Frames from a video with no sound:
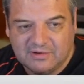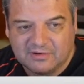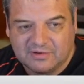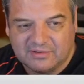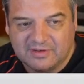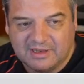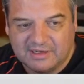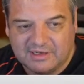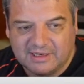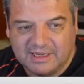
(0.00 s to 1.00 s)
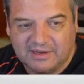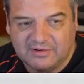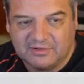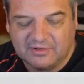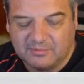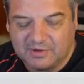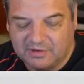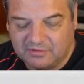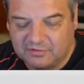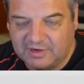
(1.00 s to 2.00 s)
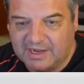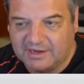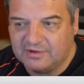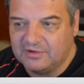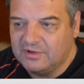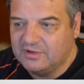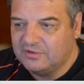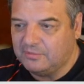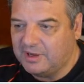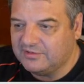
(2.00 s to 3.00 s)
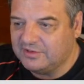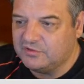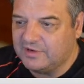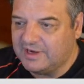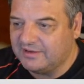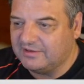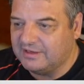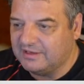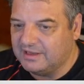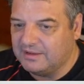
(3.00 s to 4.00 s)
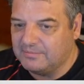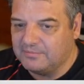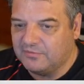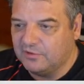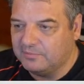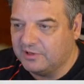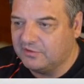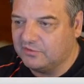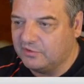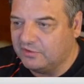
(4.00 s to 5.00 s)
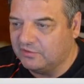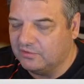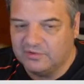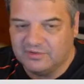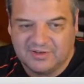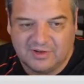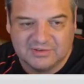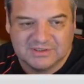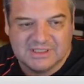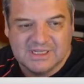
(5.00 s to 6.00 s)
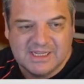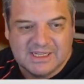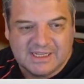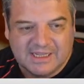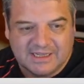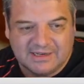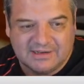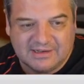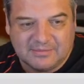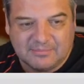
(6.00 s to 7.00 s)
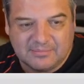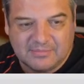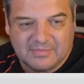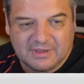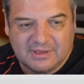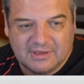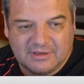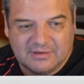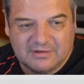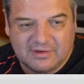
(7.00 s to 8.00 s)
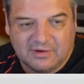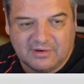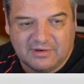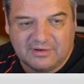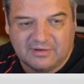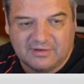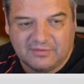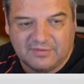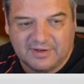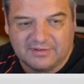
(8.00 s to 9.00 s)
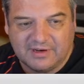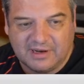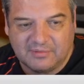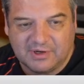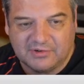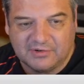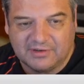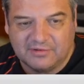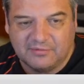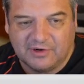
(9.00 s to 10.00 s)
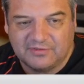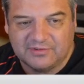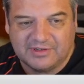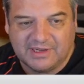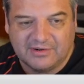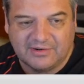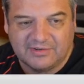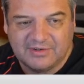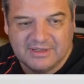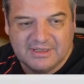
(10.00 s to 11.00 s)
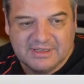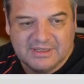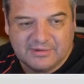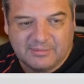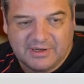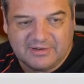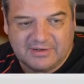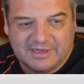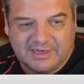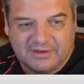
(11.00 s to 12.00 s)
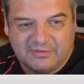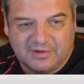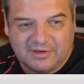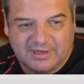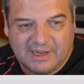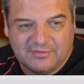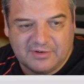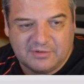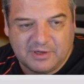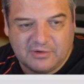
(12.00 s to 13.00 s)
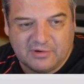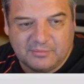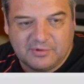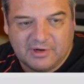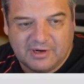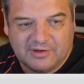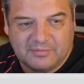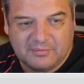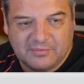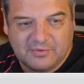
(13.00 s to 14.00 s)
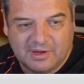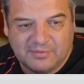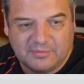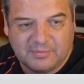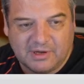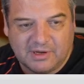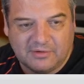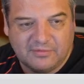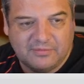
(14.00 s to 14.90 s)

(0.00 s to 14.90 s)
the cell in there, because I'm going to basically drag the formula through all the cells, and so this is to fix it, otherwise you'll get some referencing errors. So basically you've got the average Bitcoin price times by